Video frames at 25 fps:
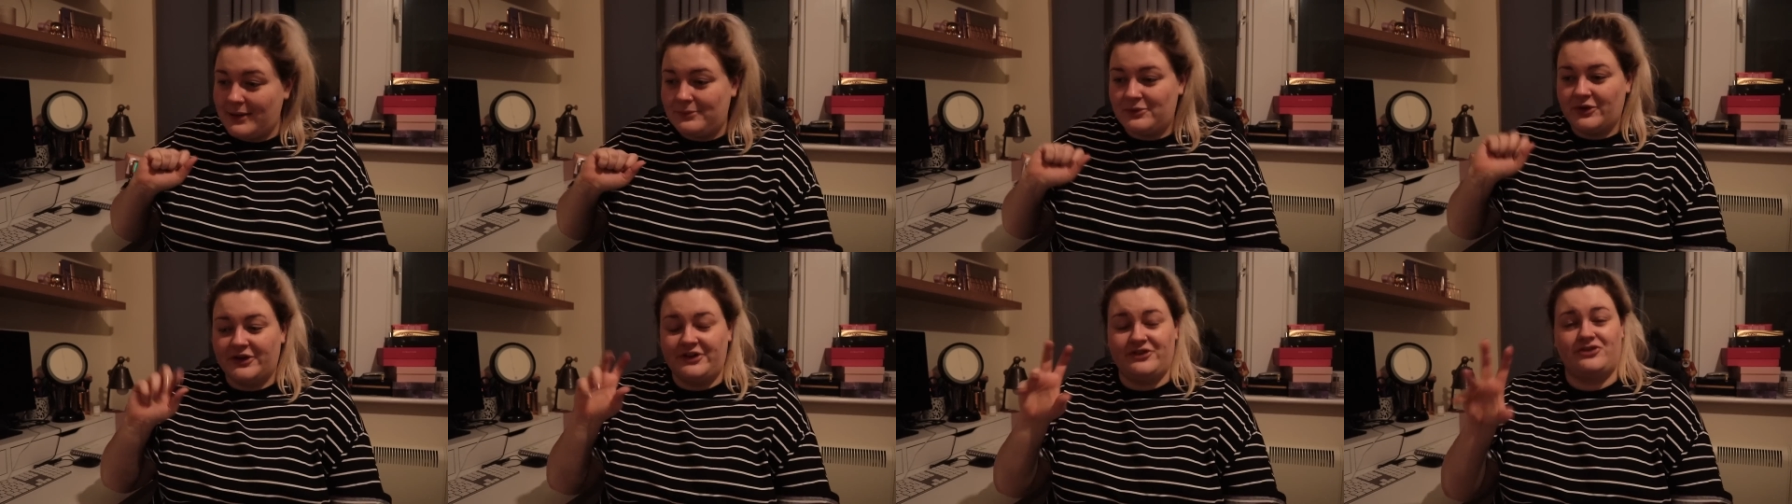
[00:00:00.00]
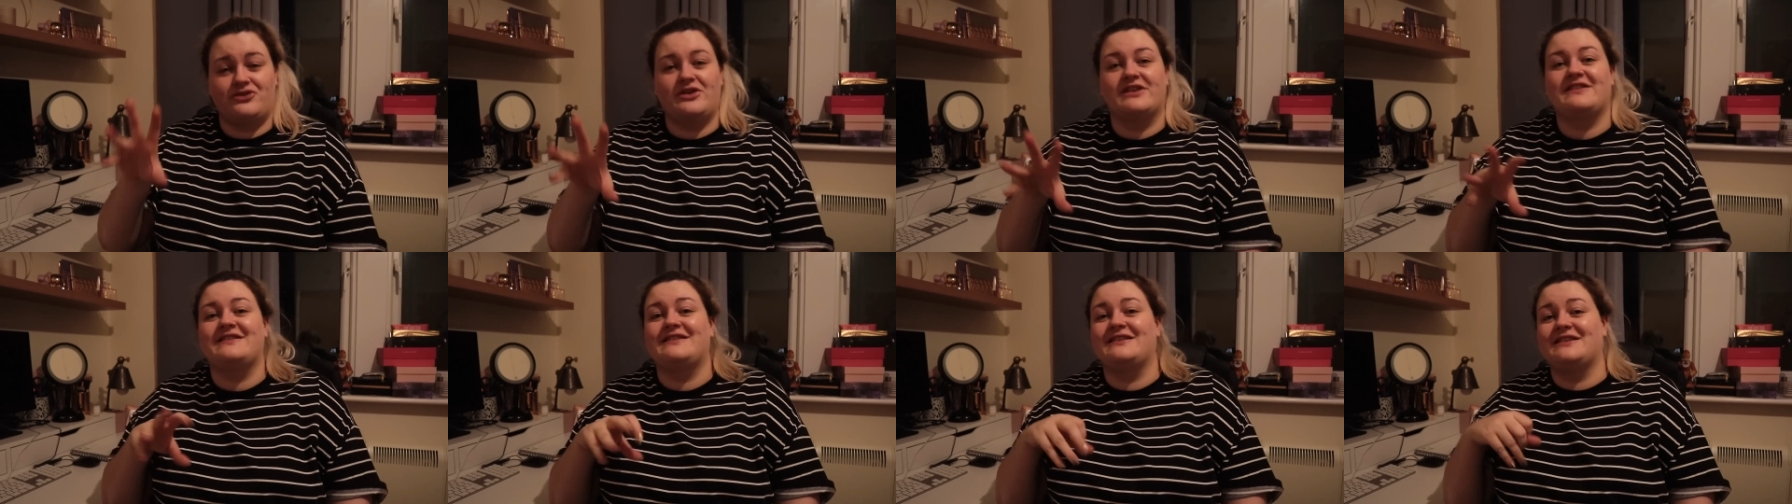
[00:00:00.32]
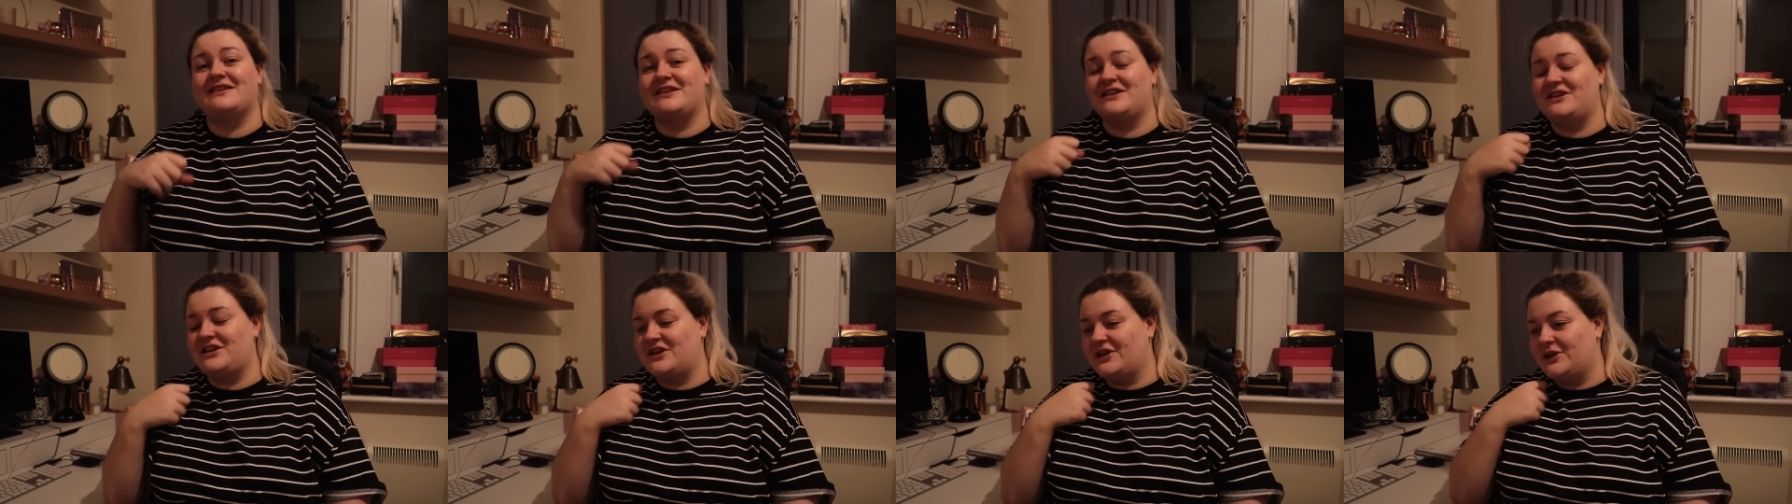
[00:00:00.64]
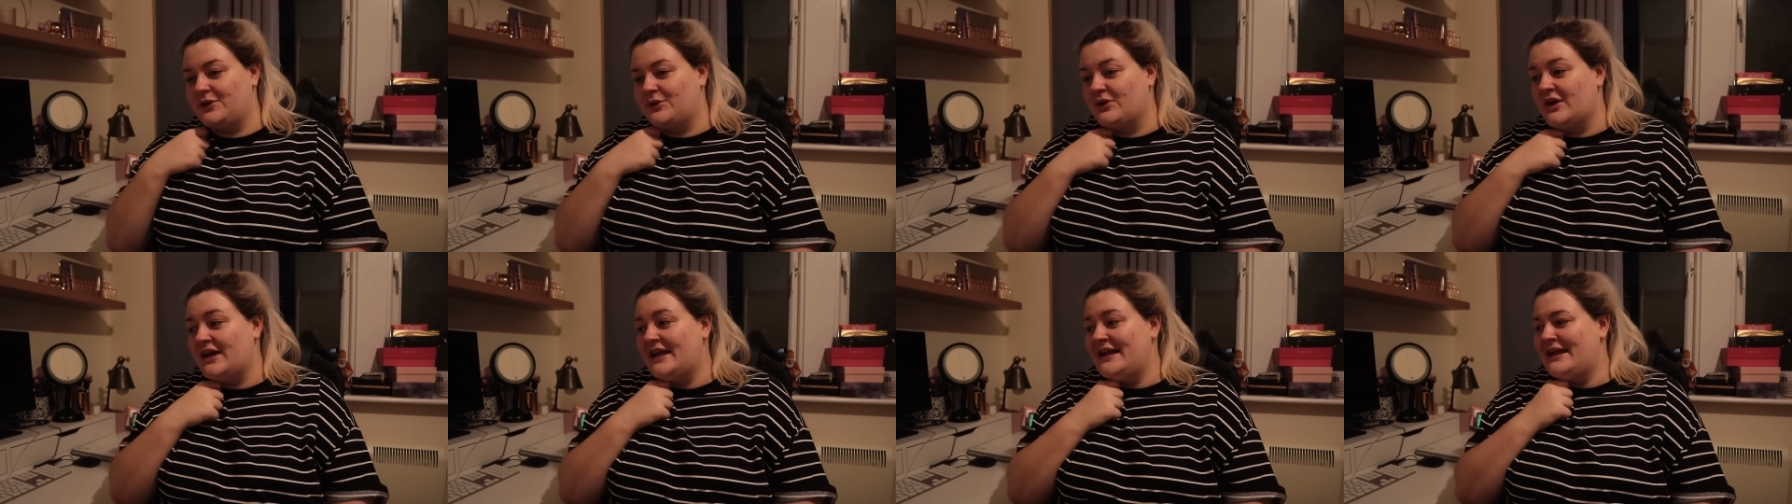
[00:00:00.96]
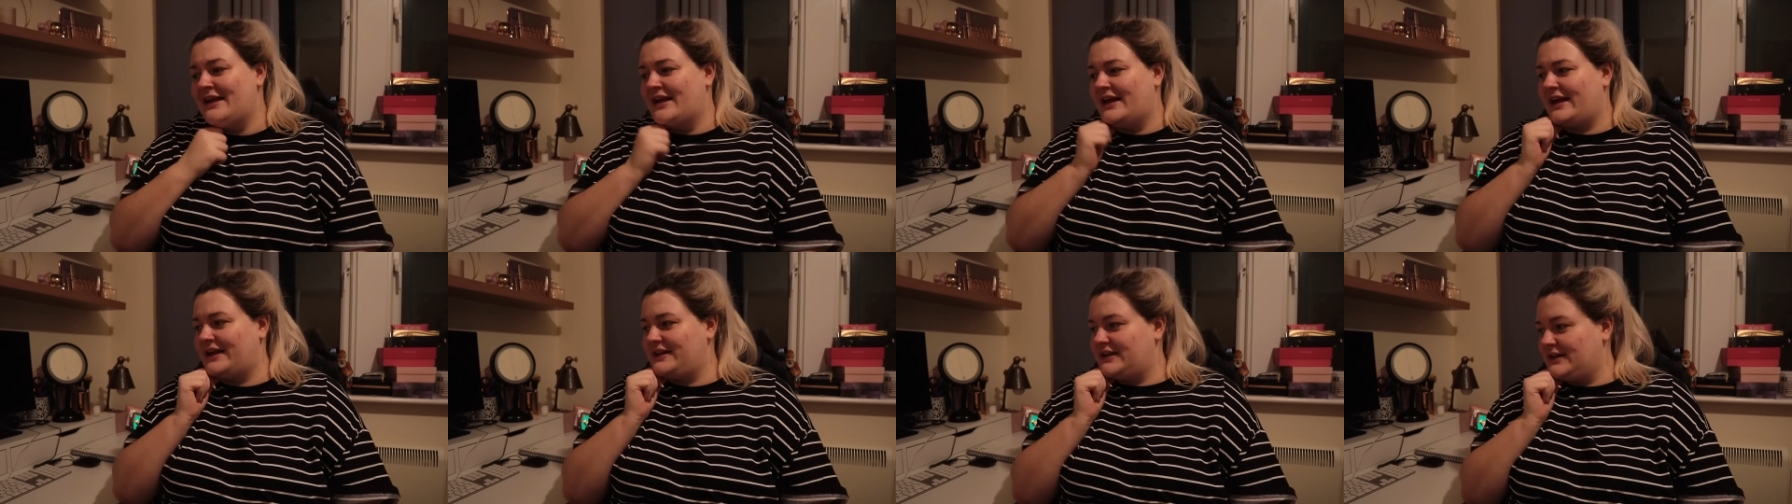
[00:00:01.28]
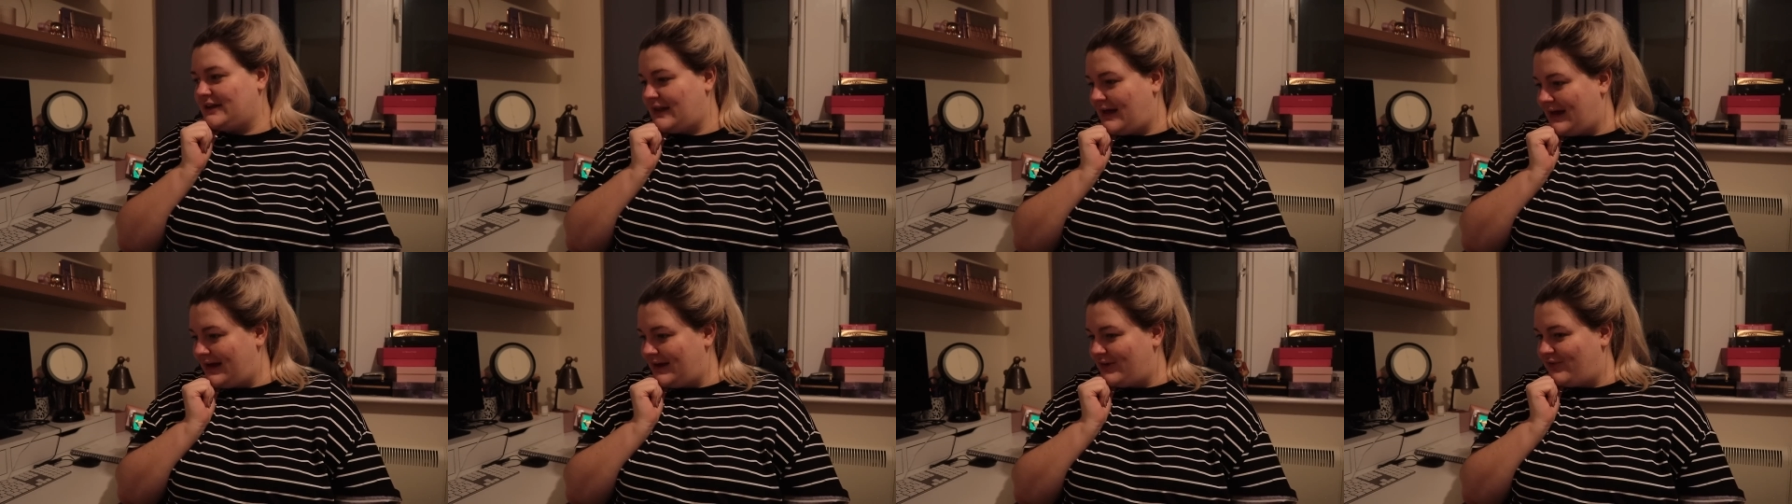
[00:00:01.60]
I'm not interested in you and
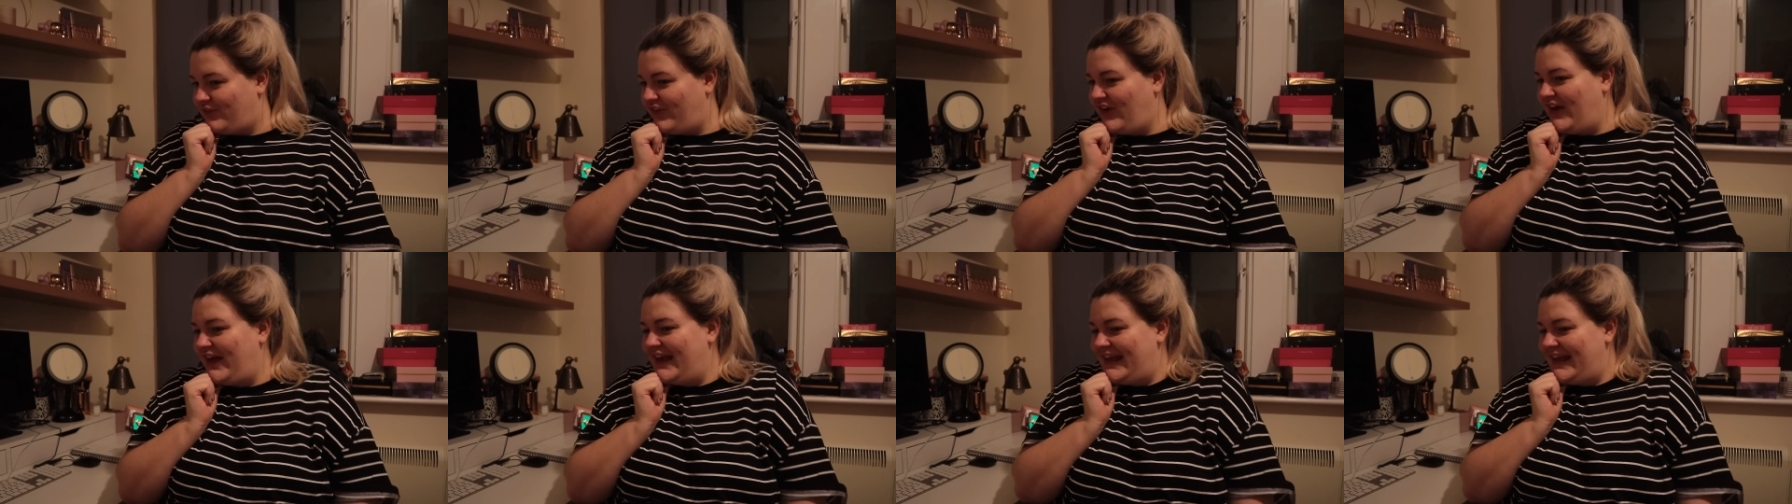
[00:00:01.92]
your life.